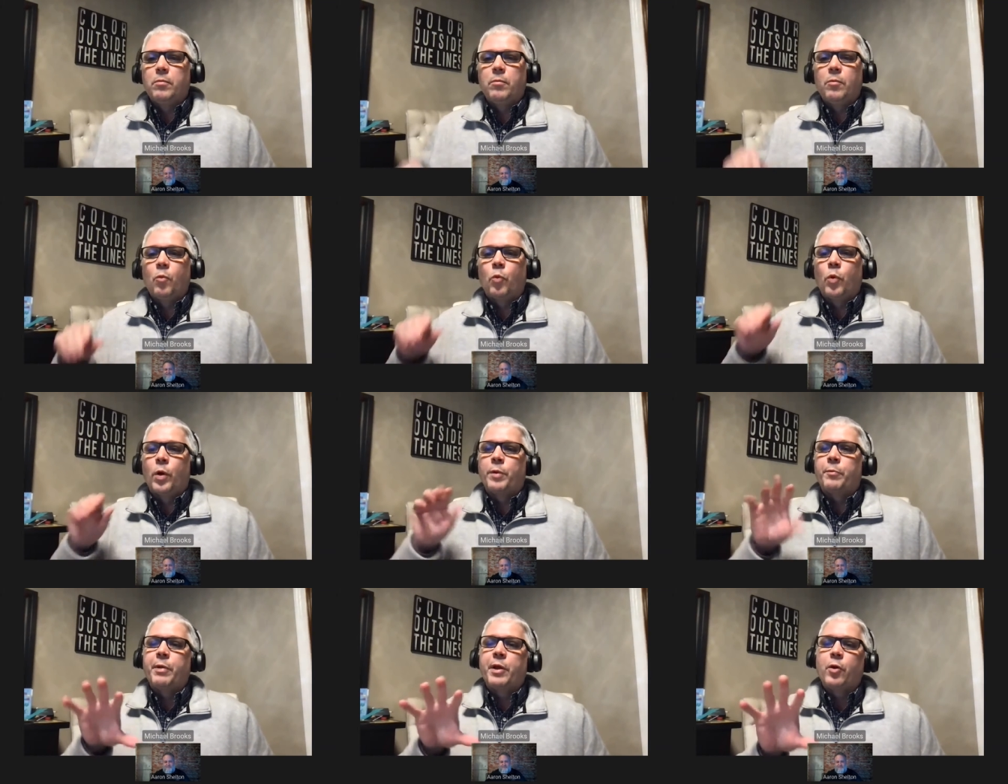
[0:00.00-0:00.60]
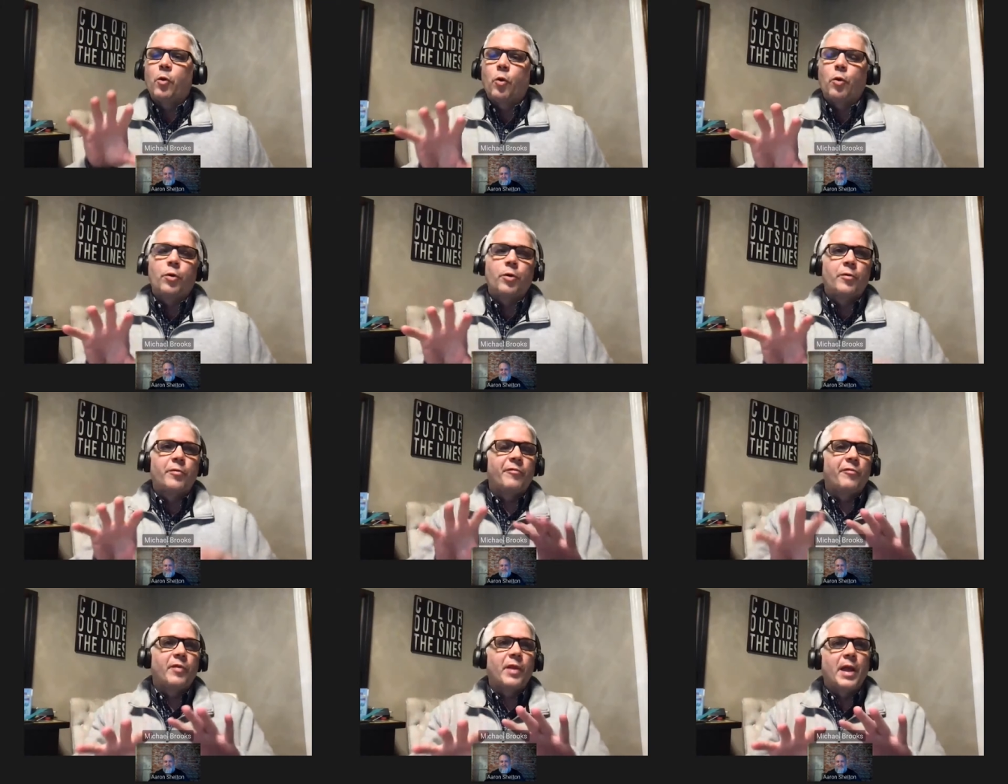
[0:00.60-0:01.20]
when we
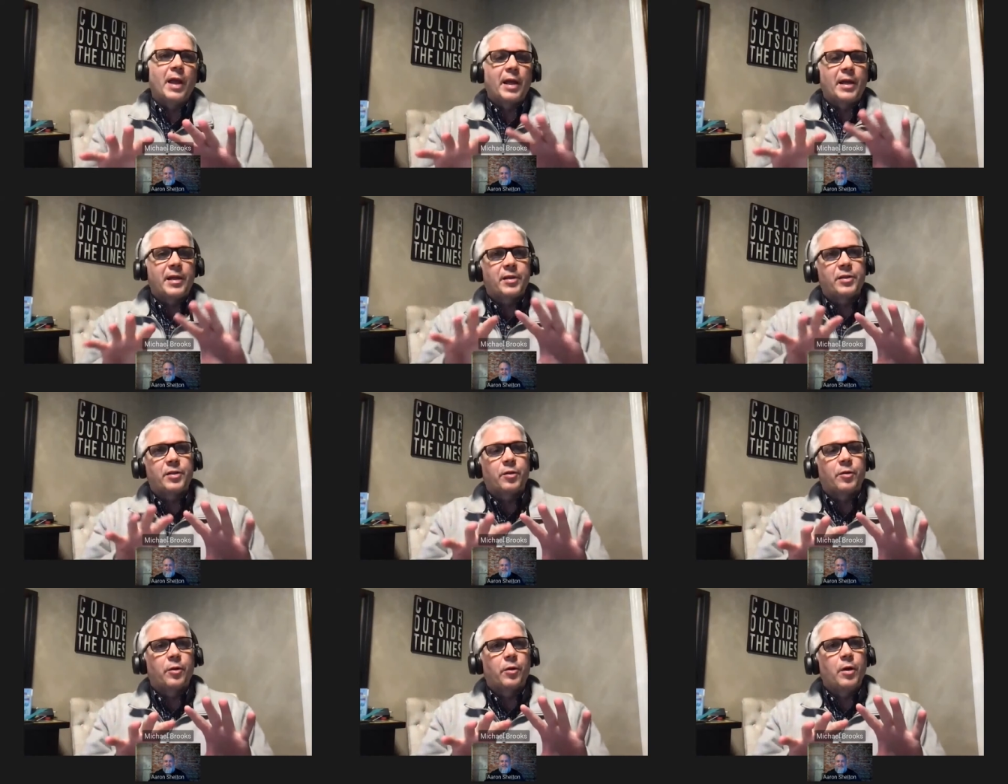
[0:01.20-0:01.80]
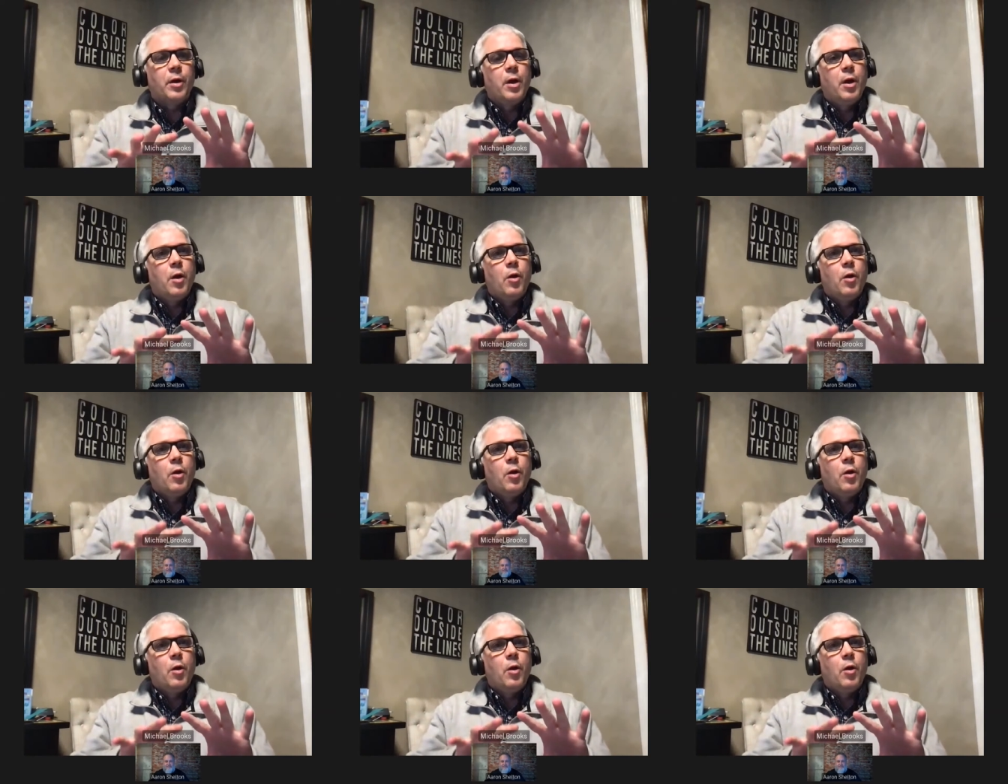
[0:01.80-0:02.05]
ordered Flex or